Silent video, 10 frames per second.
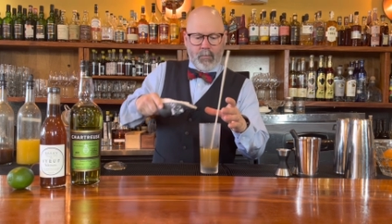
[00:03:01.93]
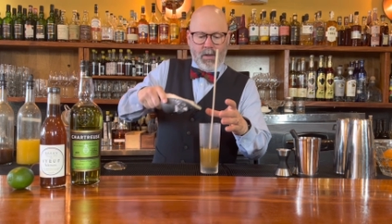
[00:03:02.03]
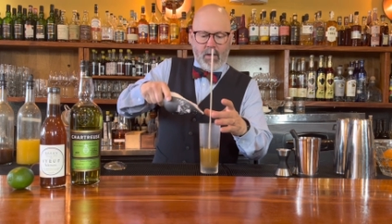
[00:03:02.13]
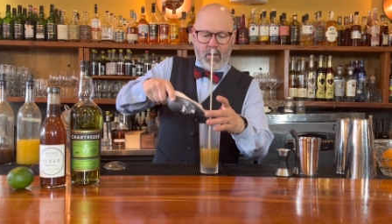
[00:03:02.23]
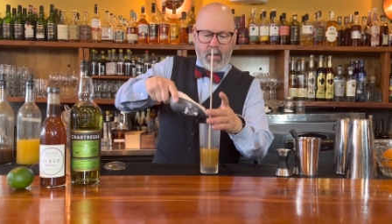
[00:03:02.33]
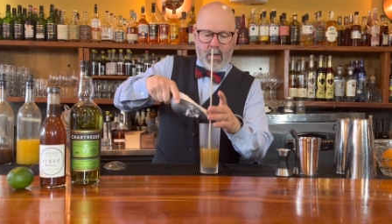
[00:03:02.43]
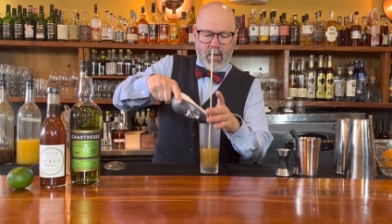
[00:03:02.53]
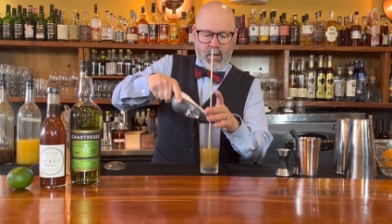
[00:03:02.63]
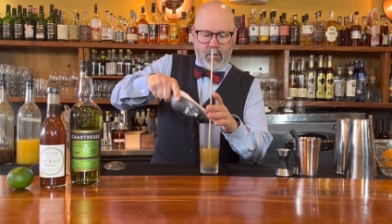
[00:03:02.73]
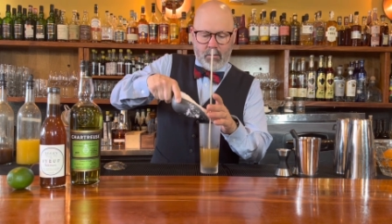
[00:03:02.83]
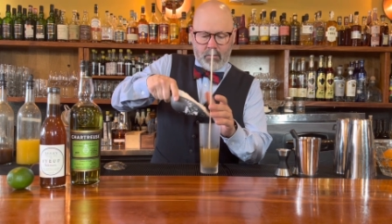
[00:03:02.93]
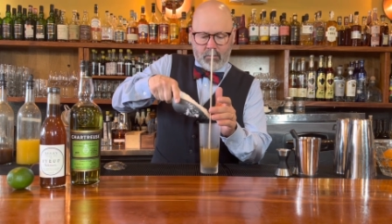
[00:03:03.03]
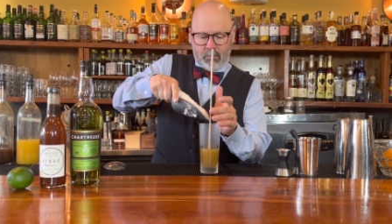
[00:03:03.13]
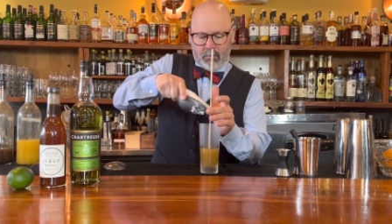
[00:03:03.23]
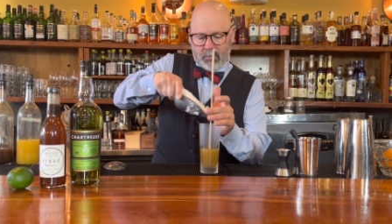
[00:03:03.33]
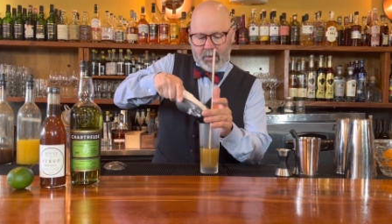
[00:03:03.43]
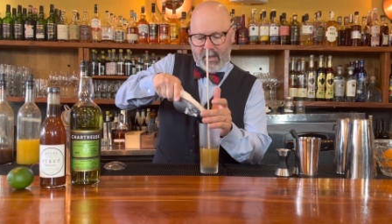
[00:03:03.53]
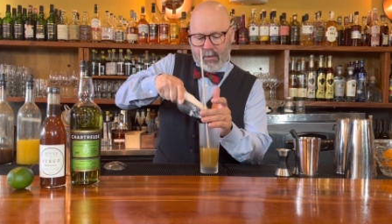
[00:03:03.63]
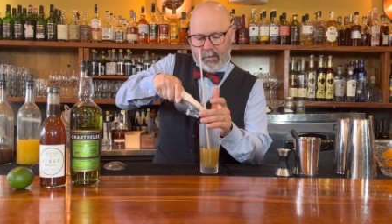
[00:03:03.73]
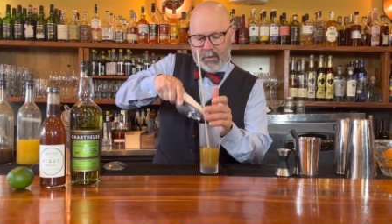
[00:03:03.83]
and then
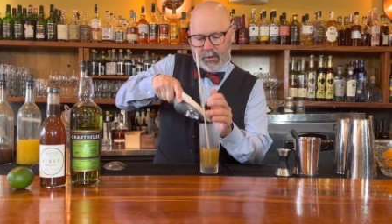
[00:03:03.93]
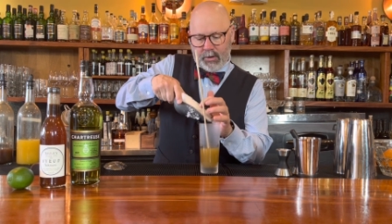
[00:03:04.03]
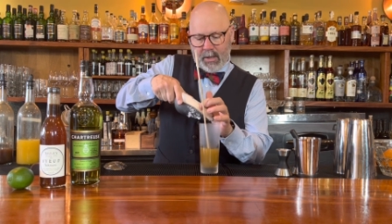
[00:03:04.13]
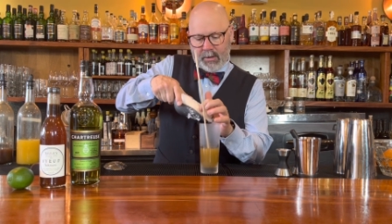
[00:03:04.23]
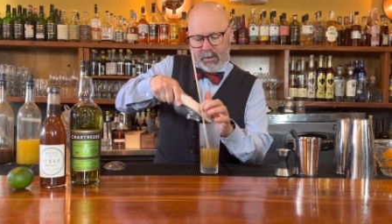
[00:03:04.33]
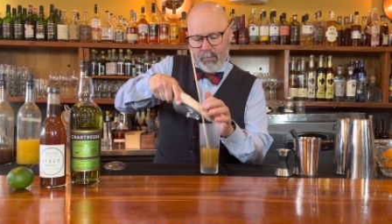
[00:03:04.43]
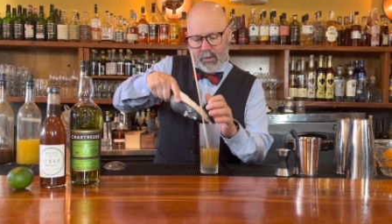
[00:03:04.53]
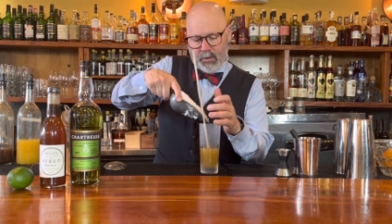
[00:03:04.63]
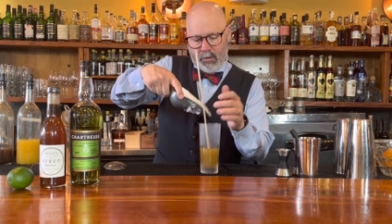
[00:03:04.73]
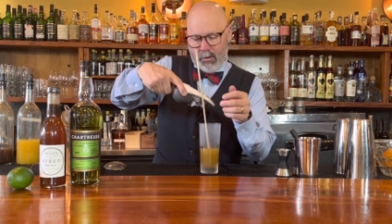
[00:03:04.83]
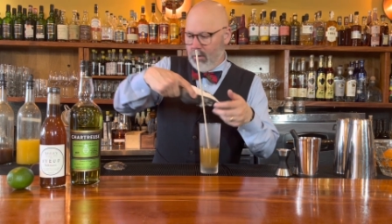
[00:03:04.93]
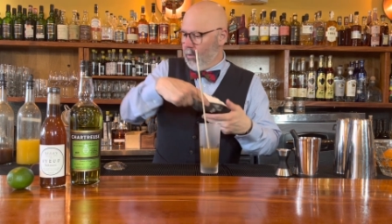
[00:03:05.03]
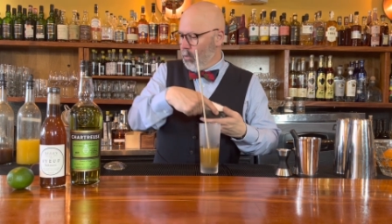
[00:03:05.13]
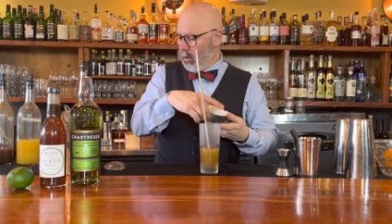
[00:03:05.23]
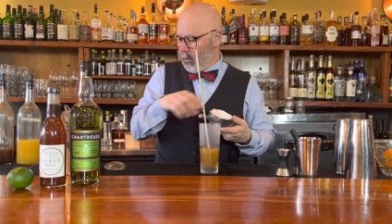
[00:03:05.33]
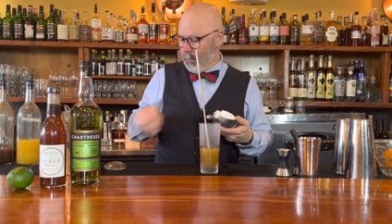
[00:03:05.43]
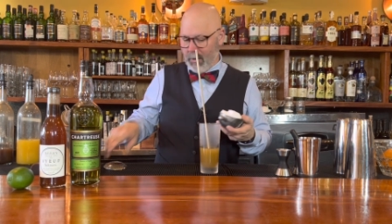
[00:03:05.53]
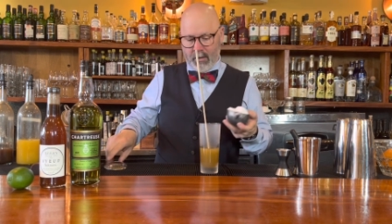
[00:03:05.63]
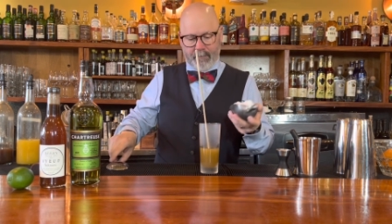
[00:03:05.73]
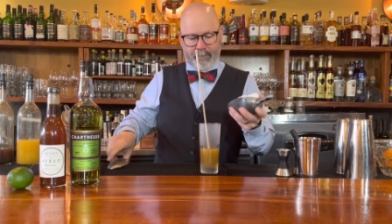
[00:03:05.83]
add the crushed ice. Come on, you can work with me here.